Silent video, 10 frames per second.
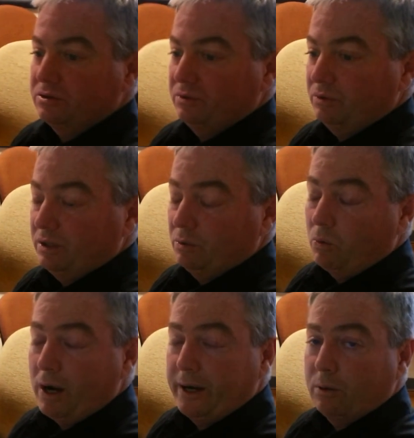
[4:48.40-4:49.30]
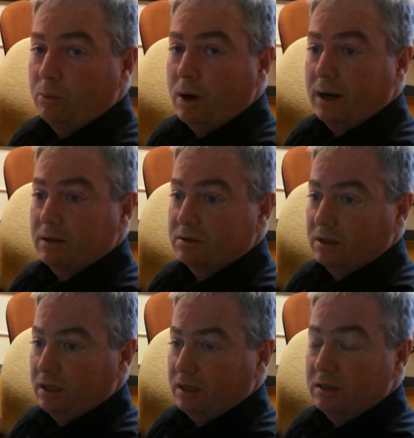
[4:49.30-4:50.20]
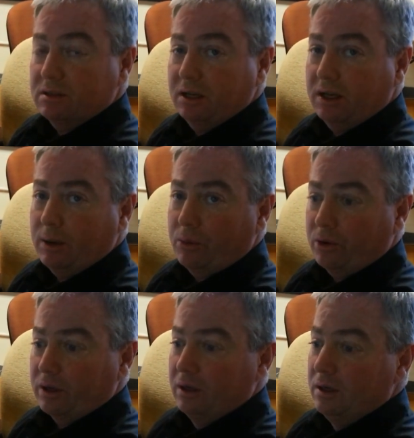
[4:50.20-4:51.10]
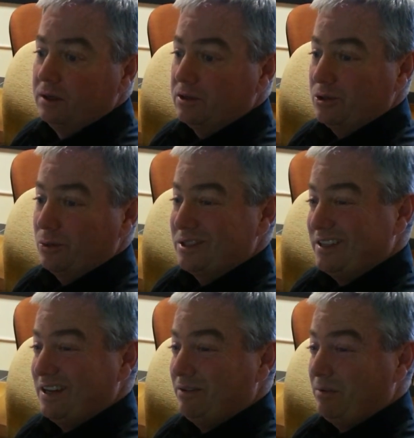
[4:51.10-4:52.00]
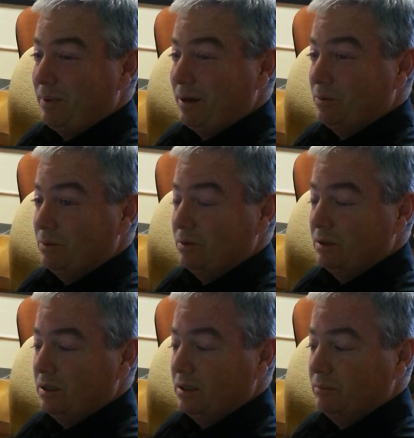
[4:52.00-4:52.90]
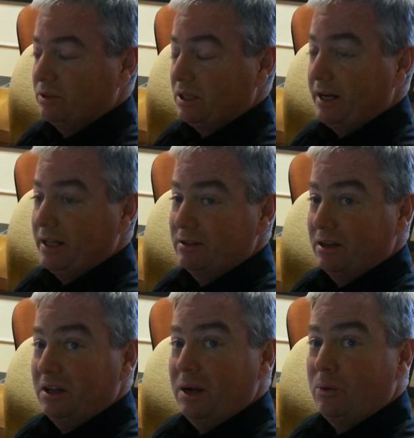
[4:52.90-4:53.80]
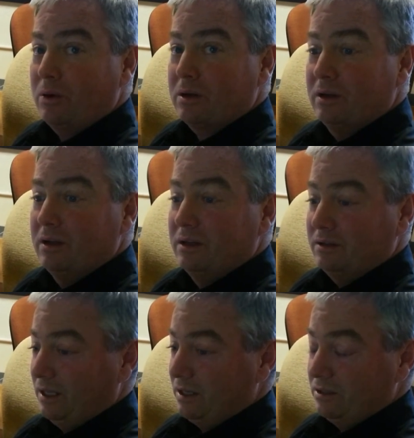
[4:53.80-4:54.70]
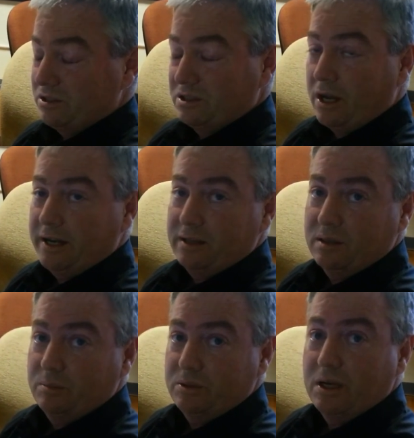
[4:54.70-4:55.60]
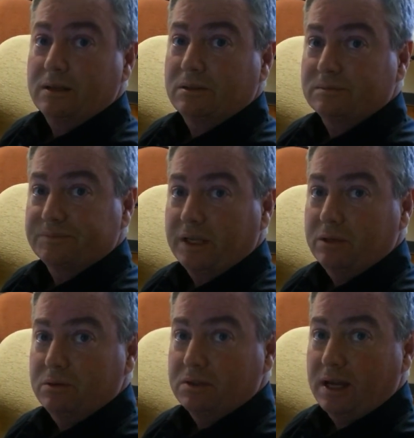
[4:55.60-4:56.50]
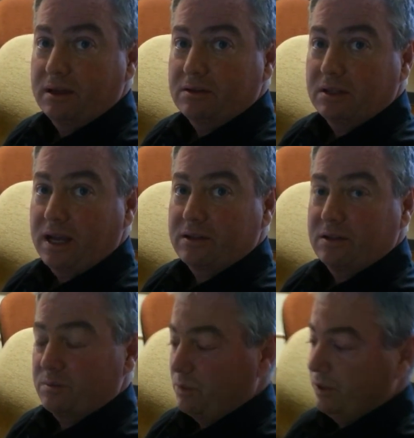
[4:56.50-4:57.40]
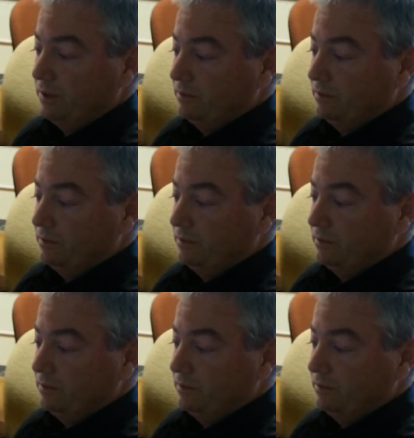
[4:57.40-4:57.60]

to either wired or wirelessly into the network. So instead of everybody um, signing into the network, they could just sign into the projector and use that as the access point.